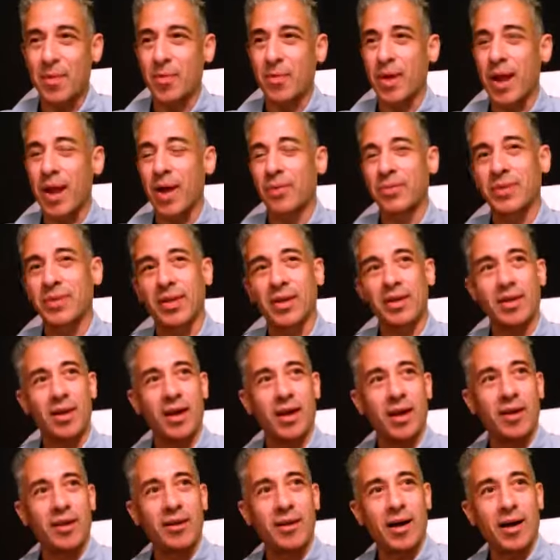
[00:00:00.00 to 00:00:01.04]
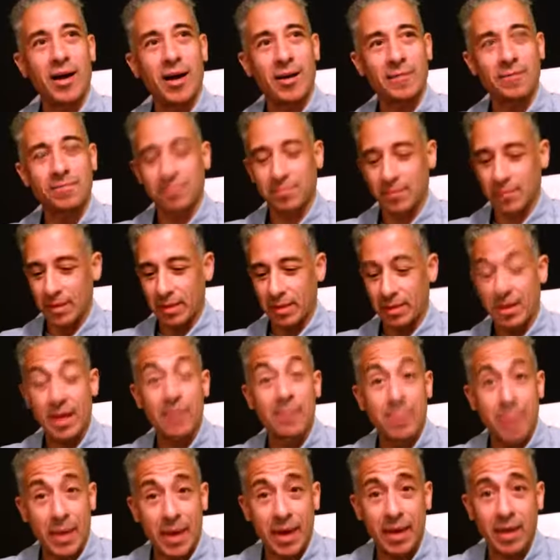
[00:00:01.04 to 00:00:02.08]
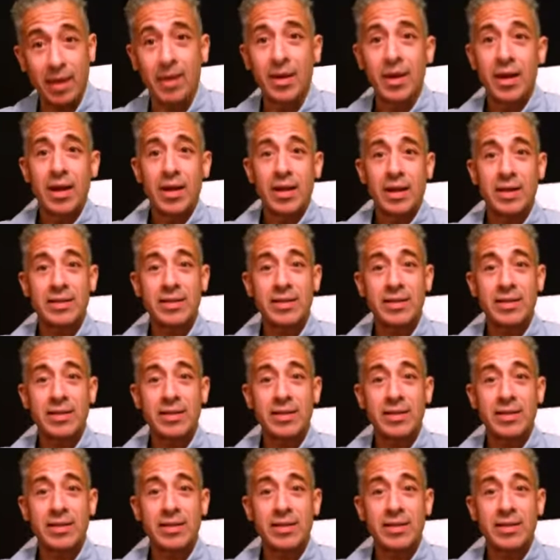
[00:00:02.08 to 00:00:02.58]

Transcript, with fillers: I remember when I a kid, um, kid being,